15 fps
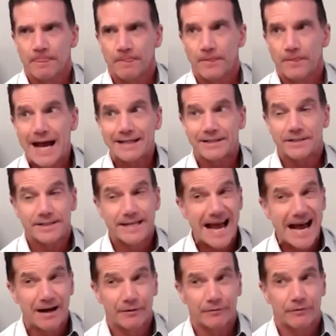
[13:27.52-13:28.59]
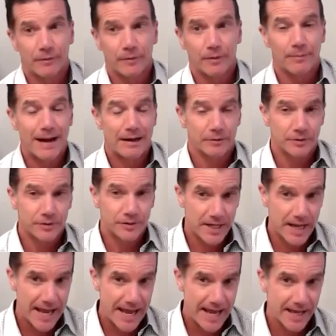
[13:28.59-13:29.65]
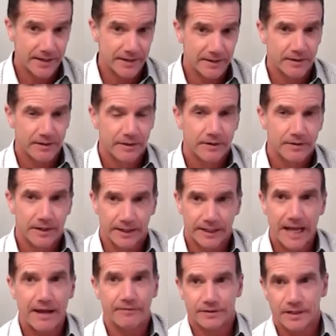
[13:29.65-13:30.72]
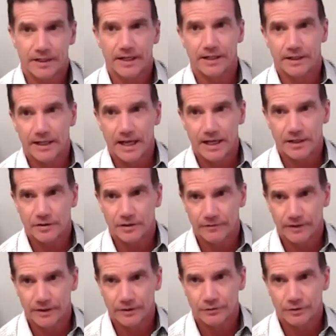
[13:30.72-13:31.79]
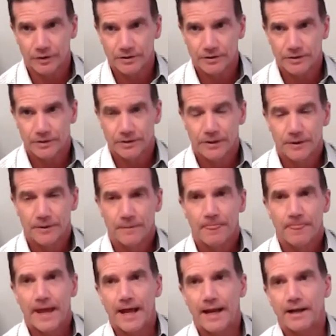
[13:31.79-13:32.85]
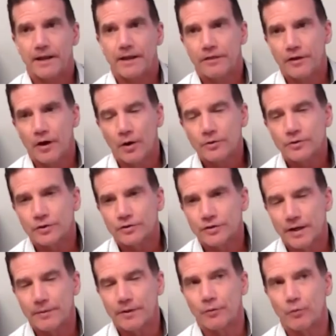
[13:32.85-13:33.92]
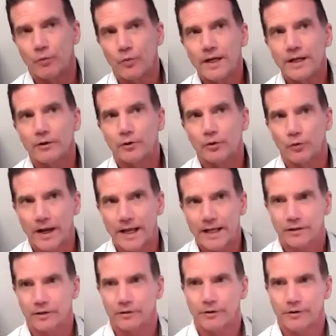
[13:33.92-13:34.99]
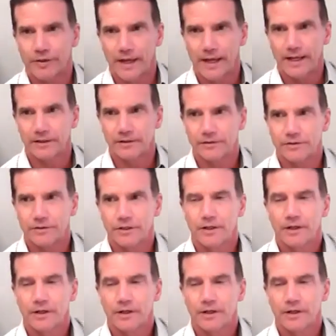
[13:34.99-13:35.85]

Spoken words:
That's down from about 10 that gave us an indication of interest. And those are some of the real granular things